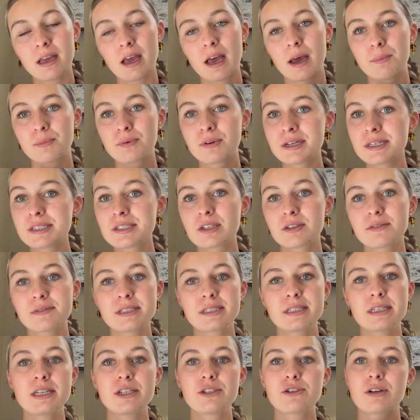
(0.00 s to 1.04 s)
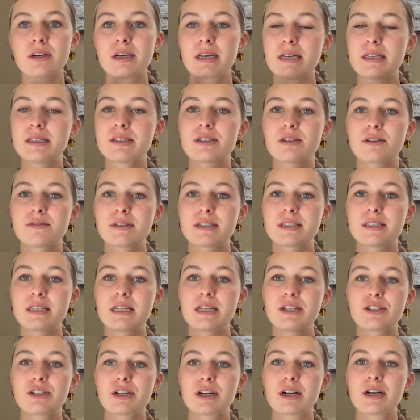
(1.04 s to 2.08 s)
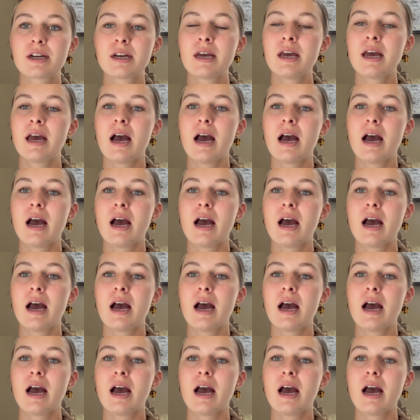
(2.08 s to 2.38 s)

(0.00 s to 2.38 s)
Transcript: a pre-service teacher or an in-service teacher